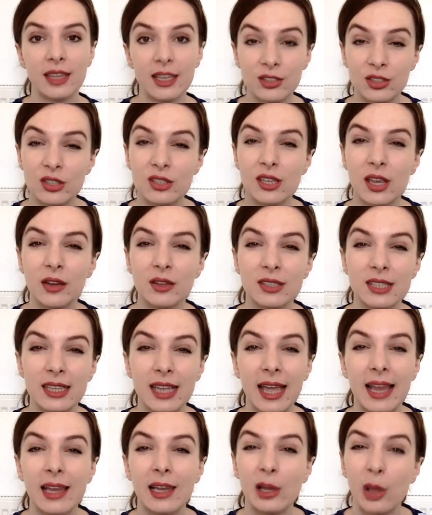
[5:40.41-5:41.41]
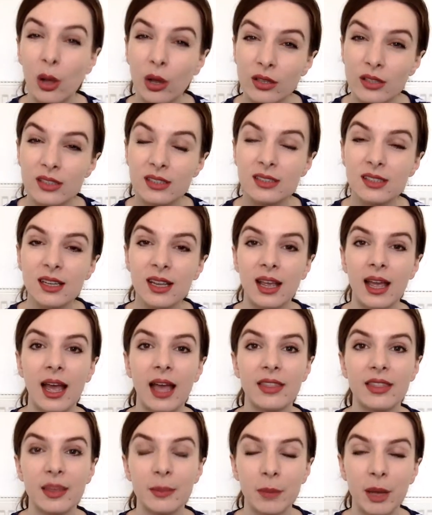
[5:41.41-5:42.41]
they're just going to get lost
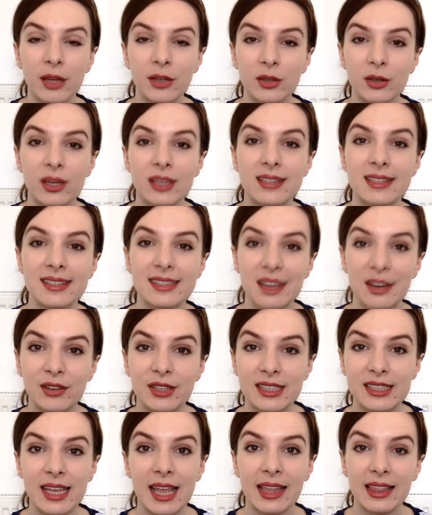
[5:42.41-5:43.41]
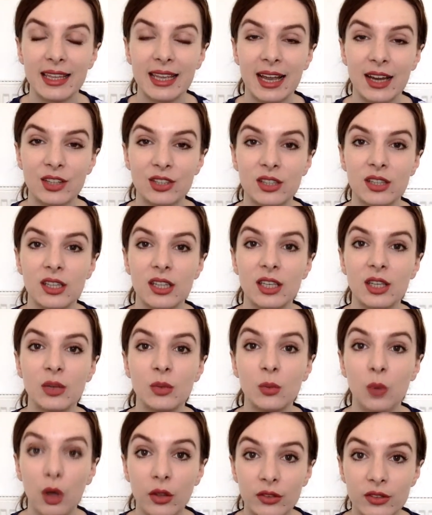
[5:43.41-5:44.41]
and they might not necessarily take the action that
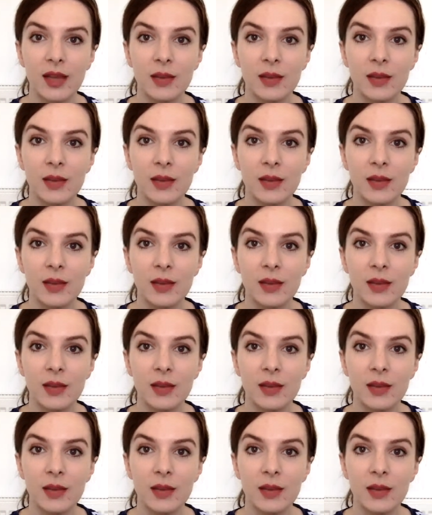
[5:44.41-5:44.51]
you want.